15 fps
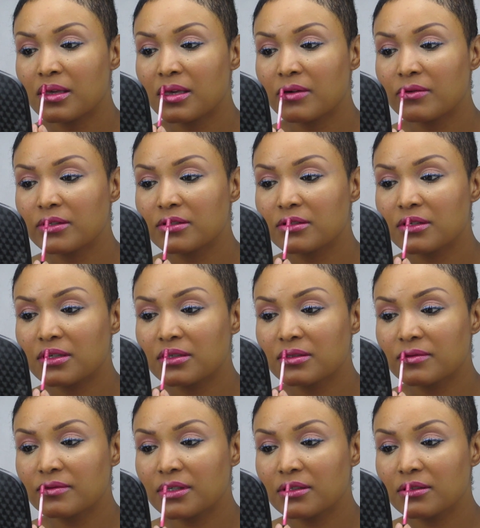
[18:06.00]
And what's nice
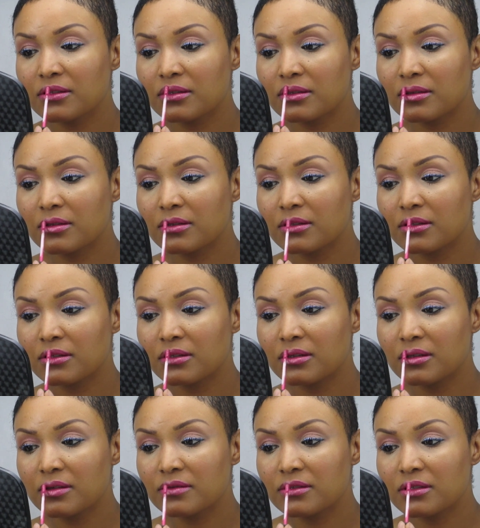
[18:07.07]
about the
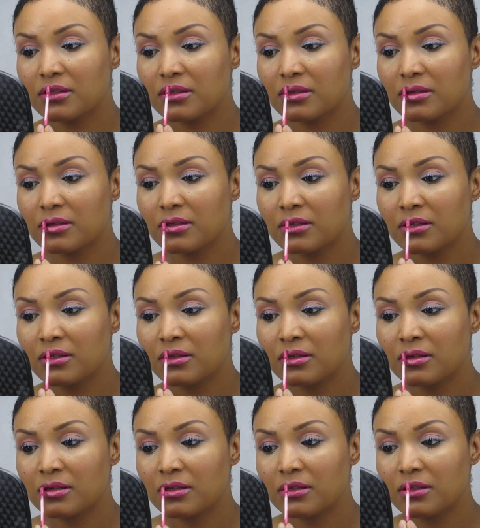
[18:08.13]
lip stain,
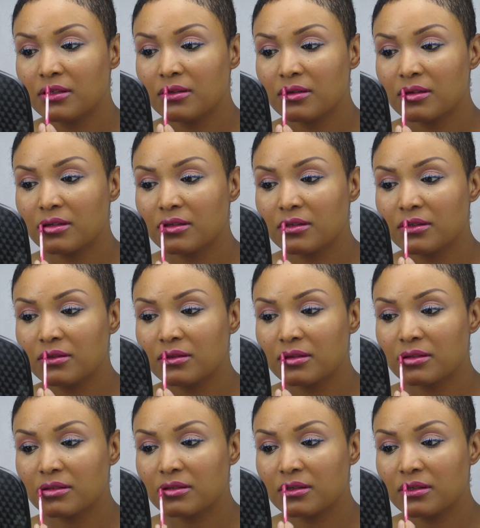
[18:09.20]
you can do
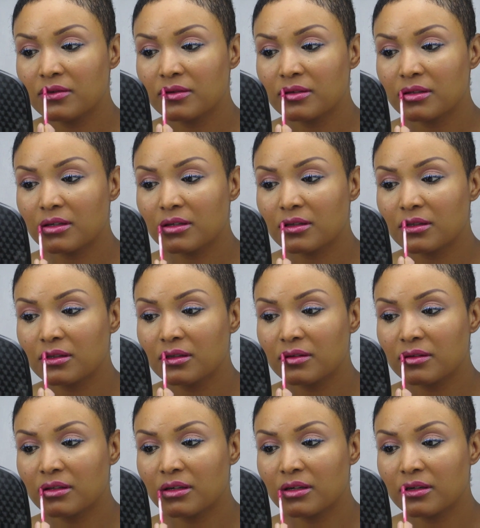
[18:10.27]
this even like a lip
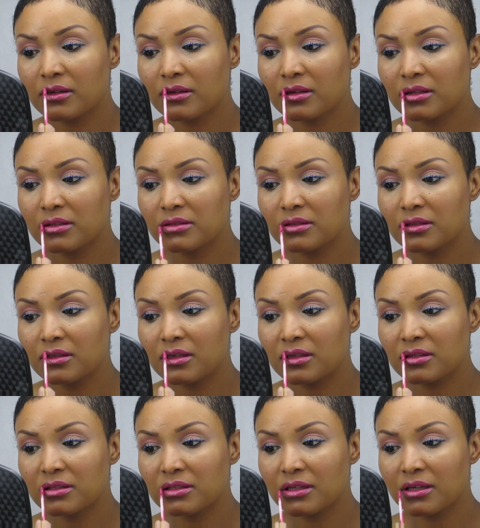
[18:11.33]
liner, because see that
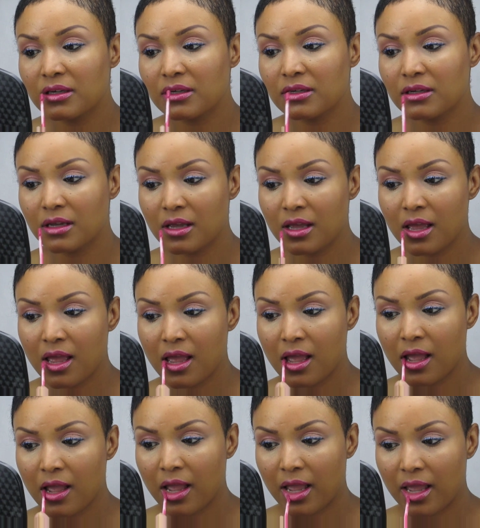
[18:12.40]
stain?
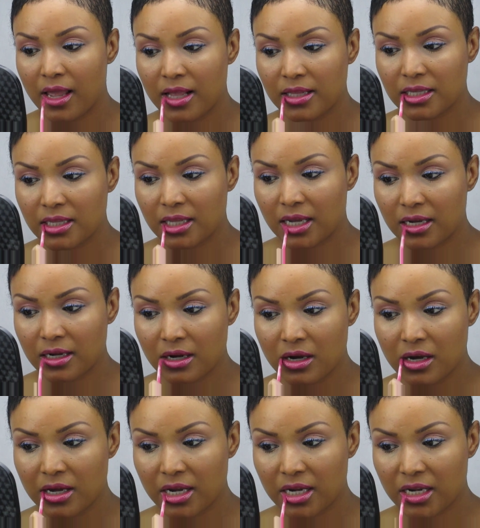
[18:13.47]
It's not
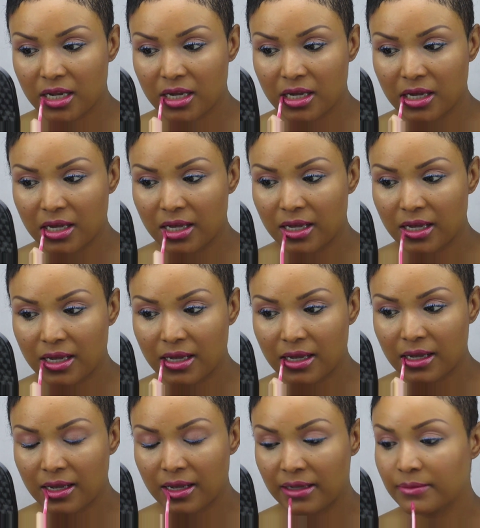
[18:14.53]
going to
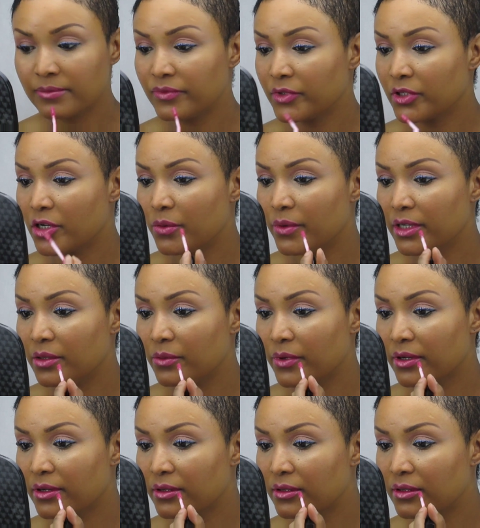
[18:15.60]
go
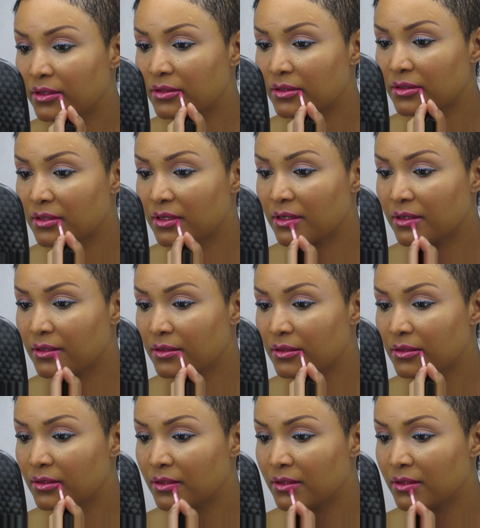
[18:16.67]
anywhere. It's a stain.